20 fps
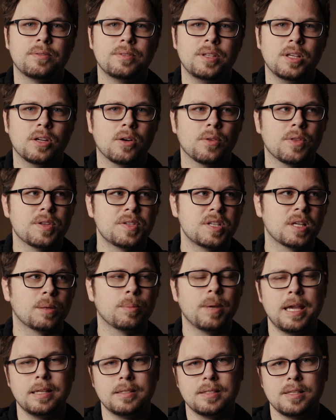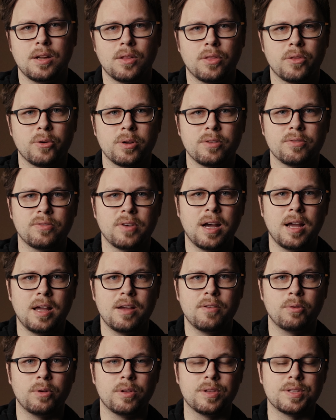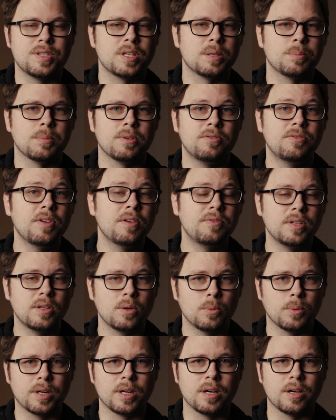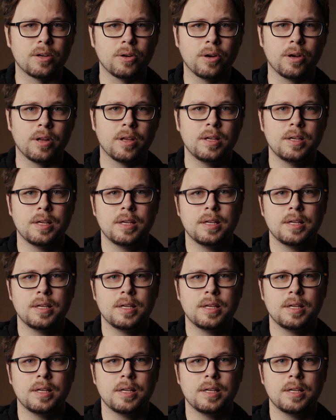you know, the Sigma 18-35 or the Sigma 50-100